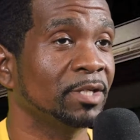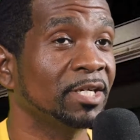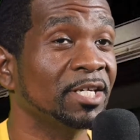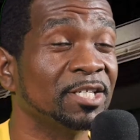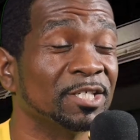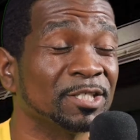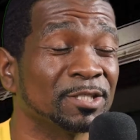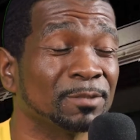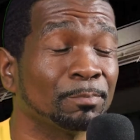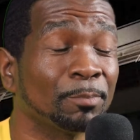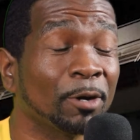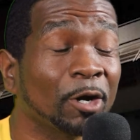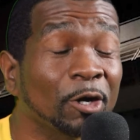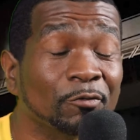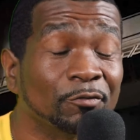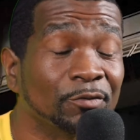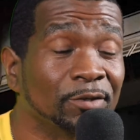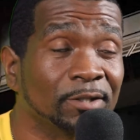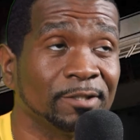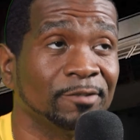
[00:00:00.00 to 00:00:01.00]
It is
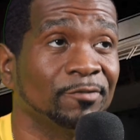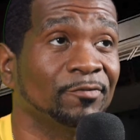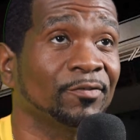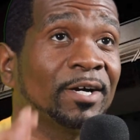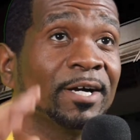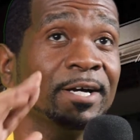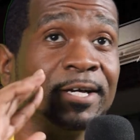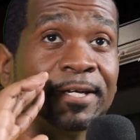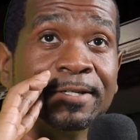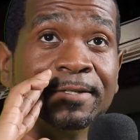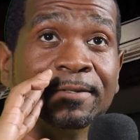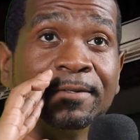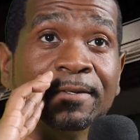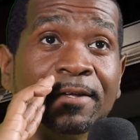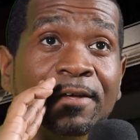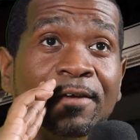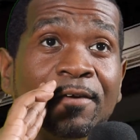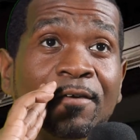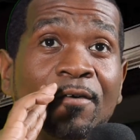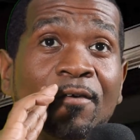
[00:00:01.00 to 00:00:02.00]
perfectly fine
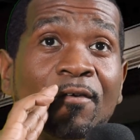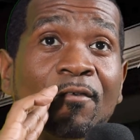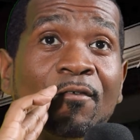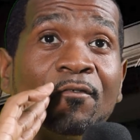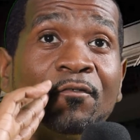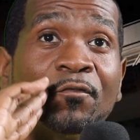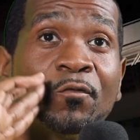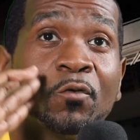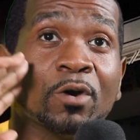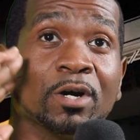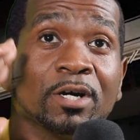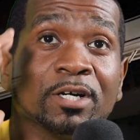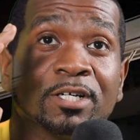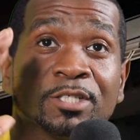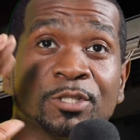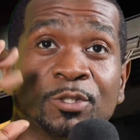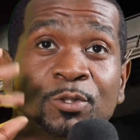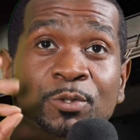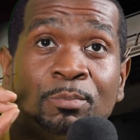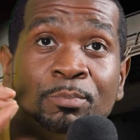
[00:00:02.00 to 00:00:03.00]
for
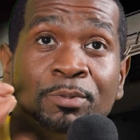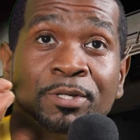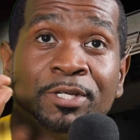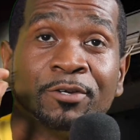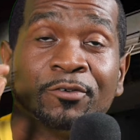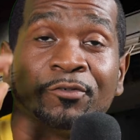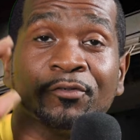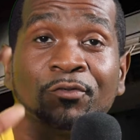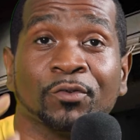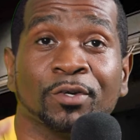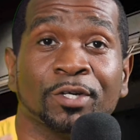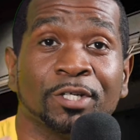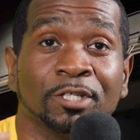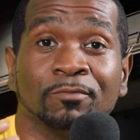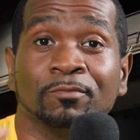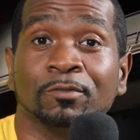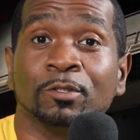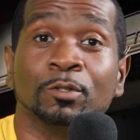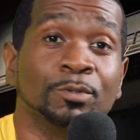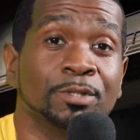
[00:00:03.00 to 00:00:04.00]
us to be afraid of
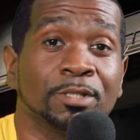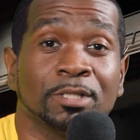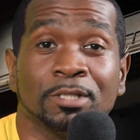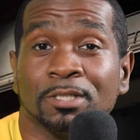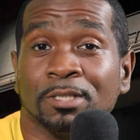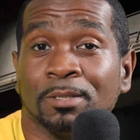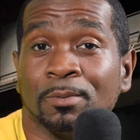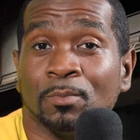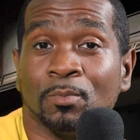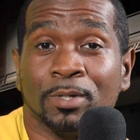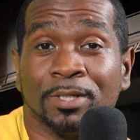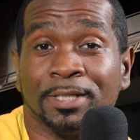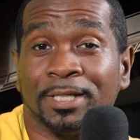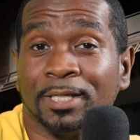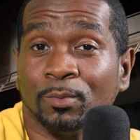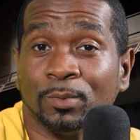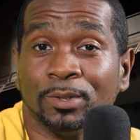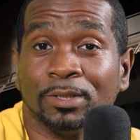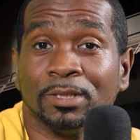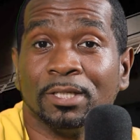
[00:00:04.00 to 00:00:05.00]
losing someone
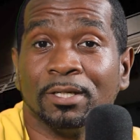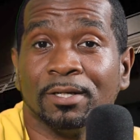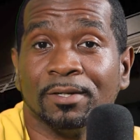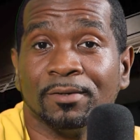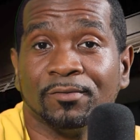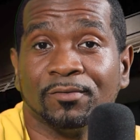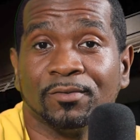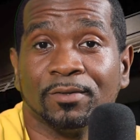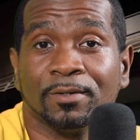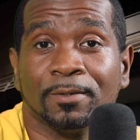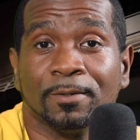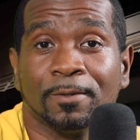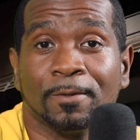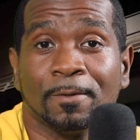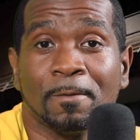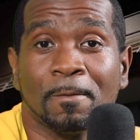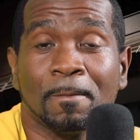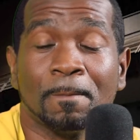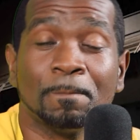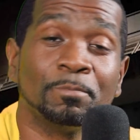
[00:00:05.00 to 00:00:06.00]
that we love.
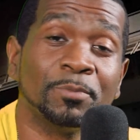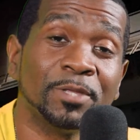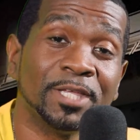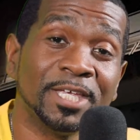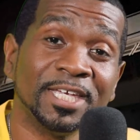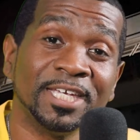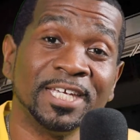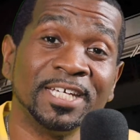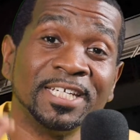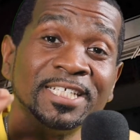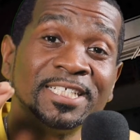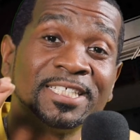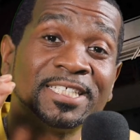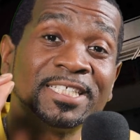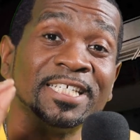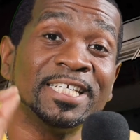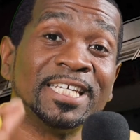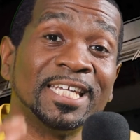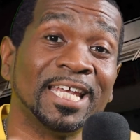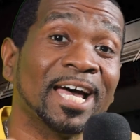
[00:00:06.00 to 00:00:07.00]
It is
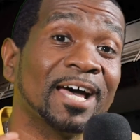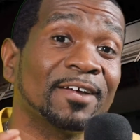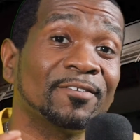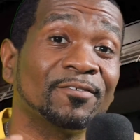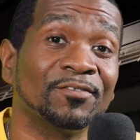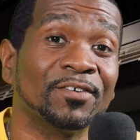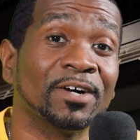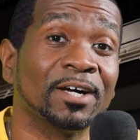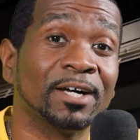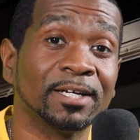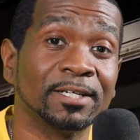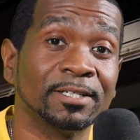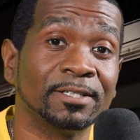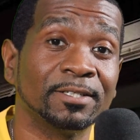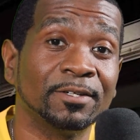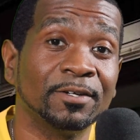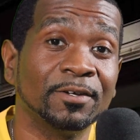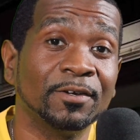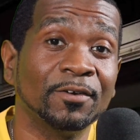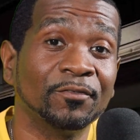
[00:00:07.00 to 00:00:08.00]
not fine
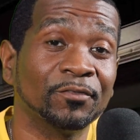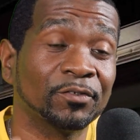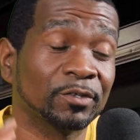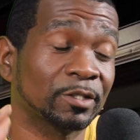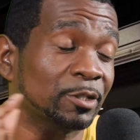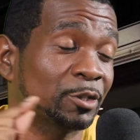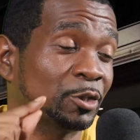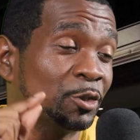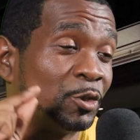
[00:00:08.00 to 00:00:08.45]
for us to